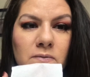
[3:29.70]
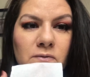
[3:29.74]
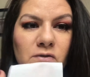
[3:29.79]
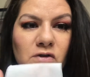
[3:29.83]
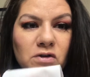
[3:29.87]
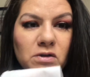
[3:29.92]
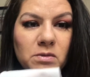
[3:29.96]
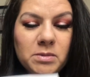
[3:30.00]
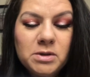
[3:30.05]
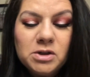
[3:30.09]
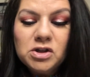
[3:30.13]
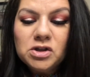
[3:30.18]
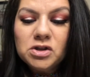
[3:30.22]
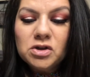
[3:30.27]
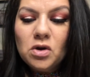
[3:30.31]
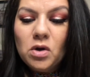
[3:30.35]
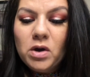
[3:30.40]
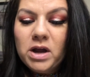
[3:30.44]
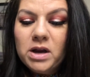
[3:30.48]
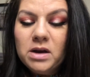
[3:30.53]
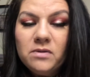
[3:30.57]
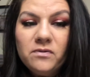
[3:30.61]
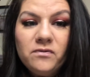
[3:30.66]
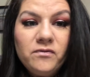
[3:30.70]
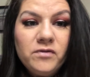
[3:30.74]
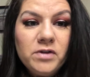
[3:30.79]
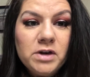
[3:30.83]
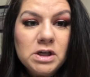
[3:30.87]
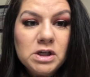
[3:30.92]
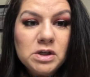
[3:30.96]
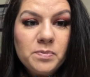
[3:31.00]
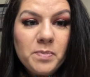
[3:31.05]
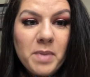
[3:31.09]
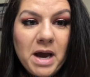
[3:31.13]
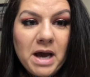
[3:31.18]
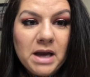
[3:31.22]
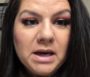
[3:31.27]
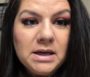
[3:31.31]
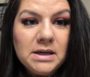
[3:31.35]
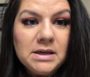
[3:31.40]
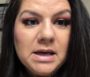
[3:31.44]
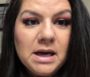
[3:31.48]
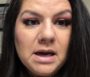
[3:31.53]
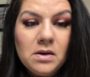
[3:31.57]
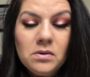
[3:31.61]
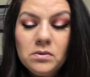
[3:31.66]
So let me just go ahead and finish
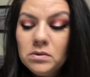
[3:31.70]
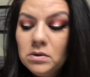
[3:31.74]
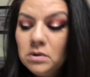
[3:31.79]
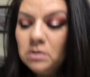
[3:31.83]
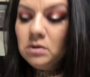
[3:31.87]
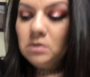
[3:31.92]
patting down.